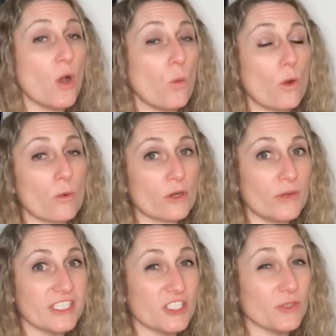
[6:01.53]
what we're going
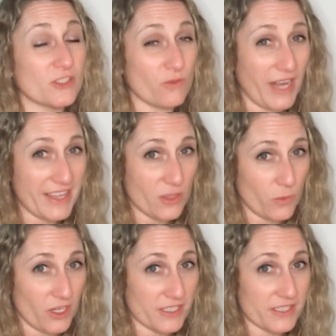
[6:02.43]
to do is write the
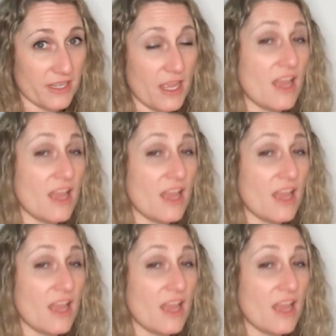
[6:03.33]
words.